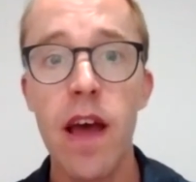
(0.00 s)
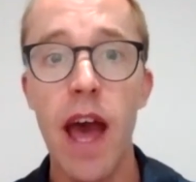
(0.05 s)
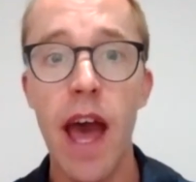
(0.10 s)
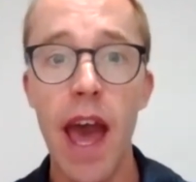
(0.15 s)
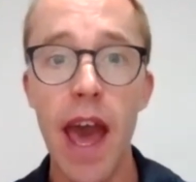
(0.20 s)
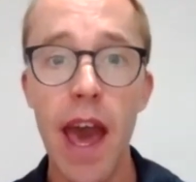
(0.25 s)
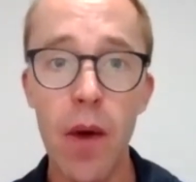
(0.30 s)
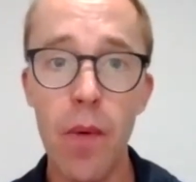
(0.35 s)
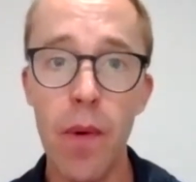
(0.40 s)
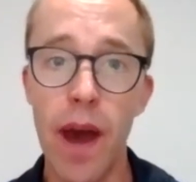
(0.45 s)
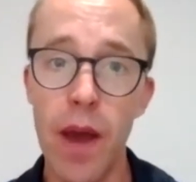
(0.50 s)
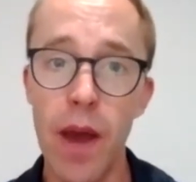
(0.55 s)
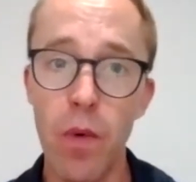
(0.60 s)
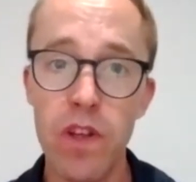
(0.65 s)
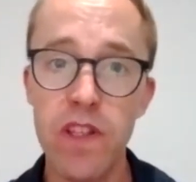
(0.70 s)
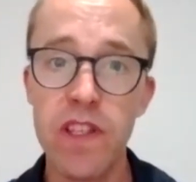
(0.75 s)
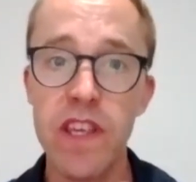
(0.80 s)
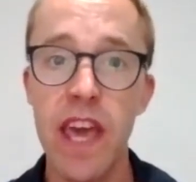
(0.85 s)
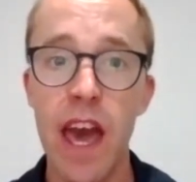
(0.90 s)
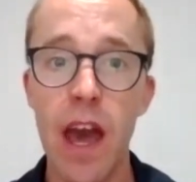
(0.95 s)
Airway.
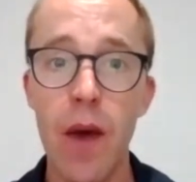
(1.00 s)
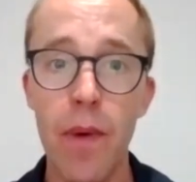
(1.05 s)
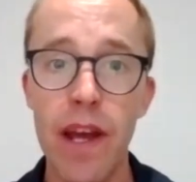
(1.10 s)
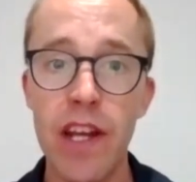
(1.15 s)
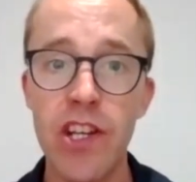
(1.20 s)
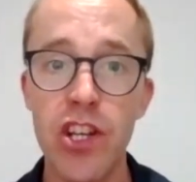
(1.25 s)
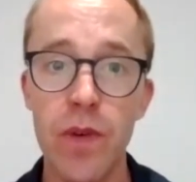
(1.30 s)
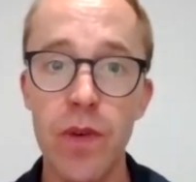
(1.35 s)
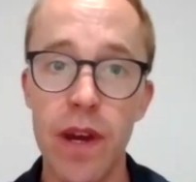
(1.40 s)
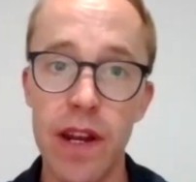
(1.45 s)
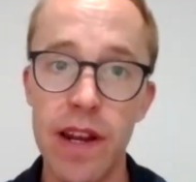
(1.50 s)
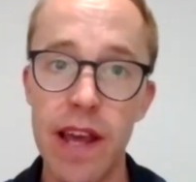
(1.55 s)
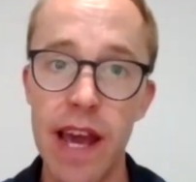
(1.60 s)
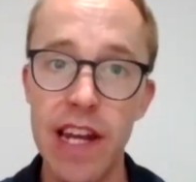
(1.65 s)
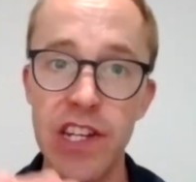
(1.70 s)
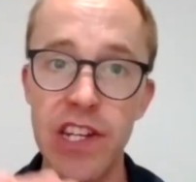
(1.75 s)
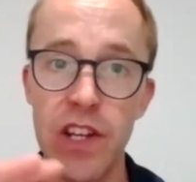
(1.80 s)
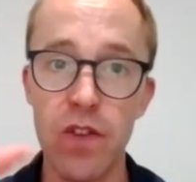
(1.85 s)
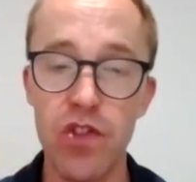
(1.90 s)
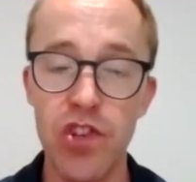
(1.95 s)
What's the airway doing?
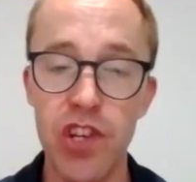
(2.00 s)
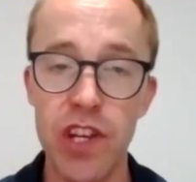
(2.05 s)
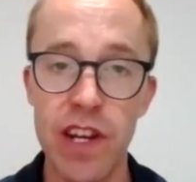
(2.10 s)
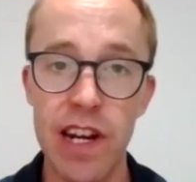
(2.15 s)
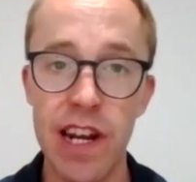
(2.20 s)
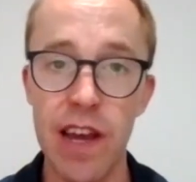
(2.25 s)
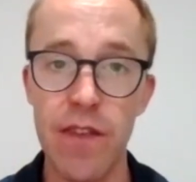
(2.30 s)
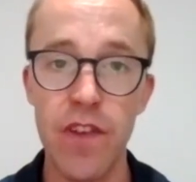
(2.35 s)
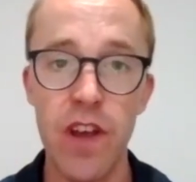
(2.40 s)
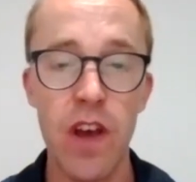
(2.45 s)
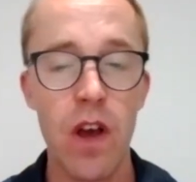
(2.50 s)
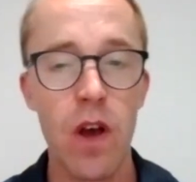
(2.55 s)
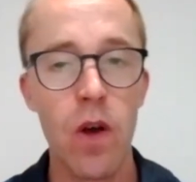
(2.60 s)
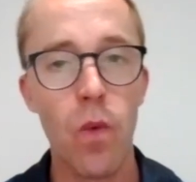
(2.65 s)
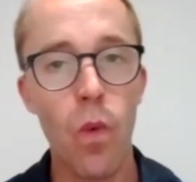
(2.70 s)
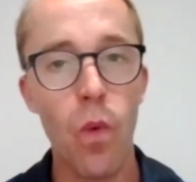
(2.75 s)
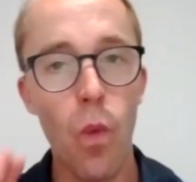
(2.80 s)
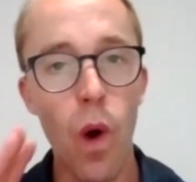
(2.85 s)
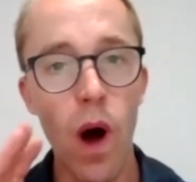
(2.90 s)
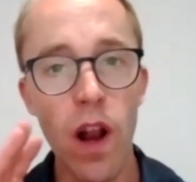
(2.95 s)
Head tilt, chin lift.
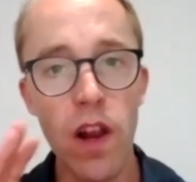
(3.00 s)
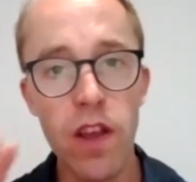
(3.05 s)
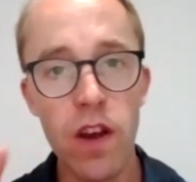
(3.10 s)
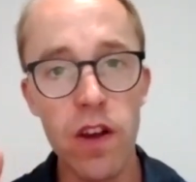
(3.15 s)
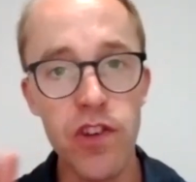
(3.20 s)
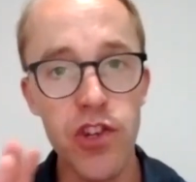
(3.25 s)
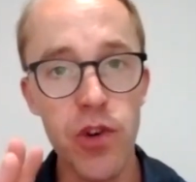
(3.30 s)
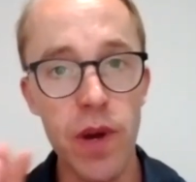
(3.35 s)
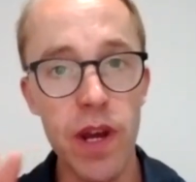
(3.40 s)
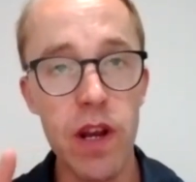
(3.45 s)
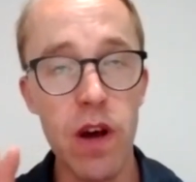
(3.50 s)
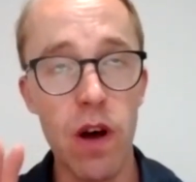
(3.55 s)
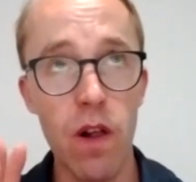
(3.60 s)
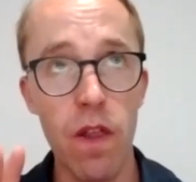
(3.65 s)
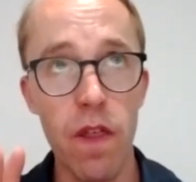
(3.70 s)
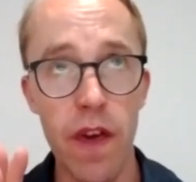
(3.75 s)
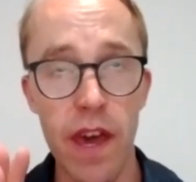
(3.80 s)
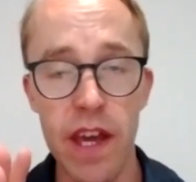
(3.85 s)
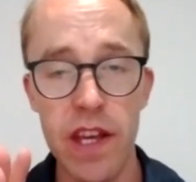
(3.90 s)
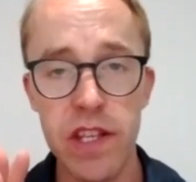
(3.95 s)
While you're doing all
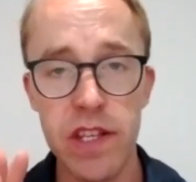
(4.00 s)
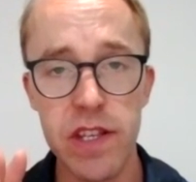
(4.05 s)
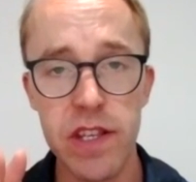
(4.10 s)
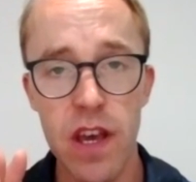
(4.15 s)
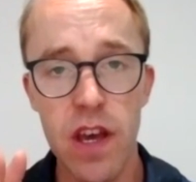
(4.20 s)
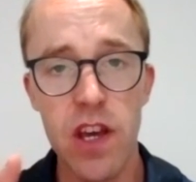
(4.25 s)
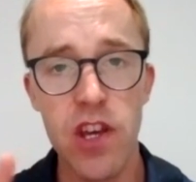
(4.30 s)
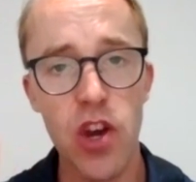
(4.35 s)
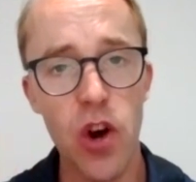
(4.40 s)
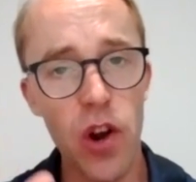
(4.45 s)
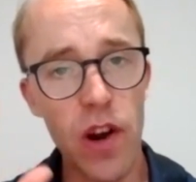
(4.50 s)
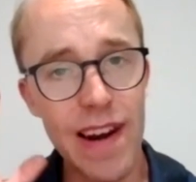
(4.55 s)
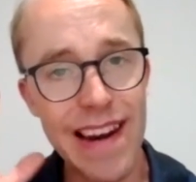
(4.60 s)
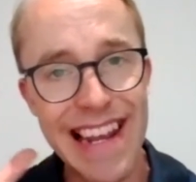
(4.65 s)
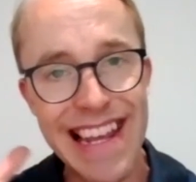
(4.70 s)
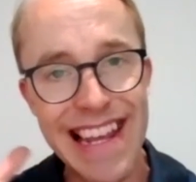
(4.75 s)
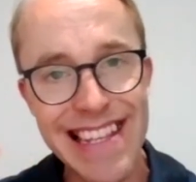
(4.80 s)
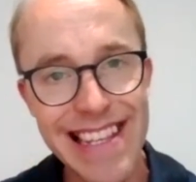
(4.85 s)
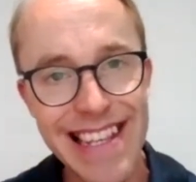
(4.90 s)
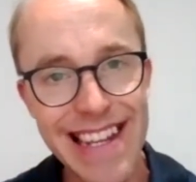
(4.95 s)
this, you're
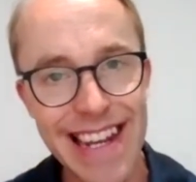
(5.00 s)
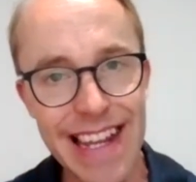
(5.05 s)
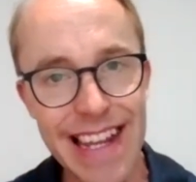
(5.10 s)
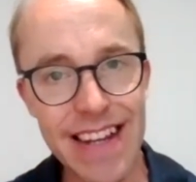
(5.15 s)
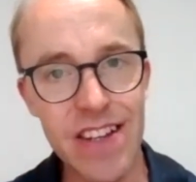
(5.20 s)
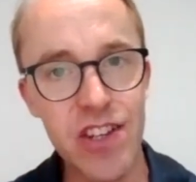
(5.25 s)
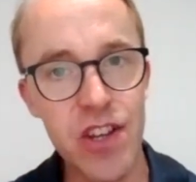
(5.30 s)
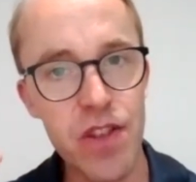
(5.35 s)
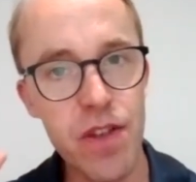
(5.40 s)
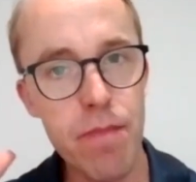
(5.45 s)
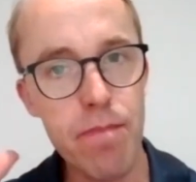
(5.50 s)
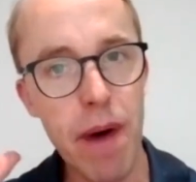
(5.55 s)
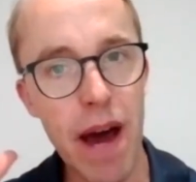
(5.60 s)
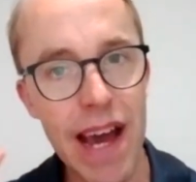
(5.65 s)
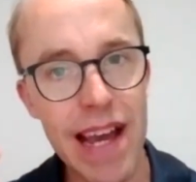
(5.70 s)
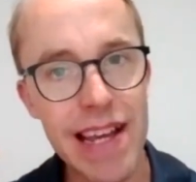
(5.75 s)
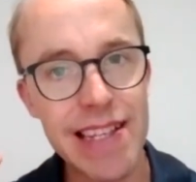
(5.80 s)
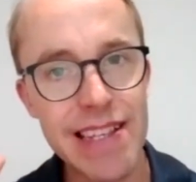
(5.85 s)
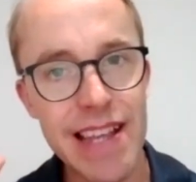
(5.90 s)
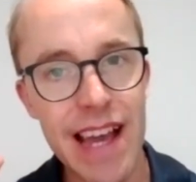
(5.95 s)
listening to the
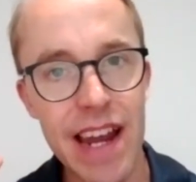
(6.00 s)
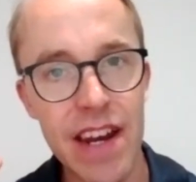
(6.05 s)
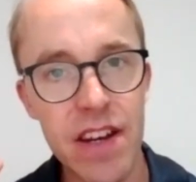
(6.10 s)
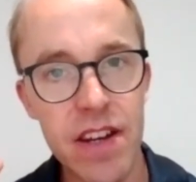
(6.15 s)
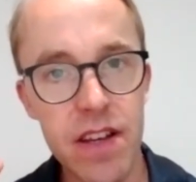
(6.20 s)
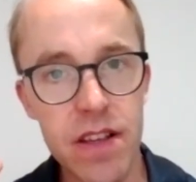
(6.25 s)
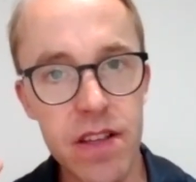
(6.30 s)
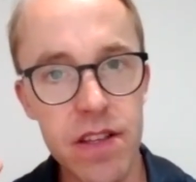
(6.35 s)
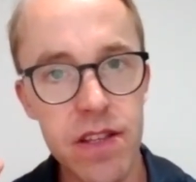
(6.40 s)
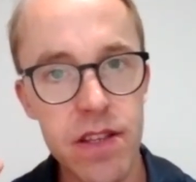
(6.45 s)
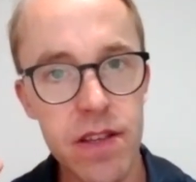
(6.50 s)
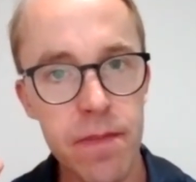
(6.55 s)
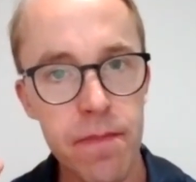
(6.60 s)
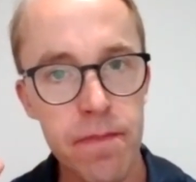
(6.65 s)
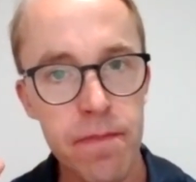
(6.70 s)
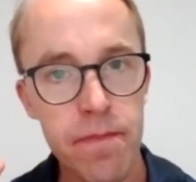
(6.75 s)
bystanders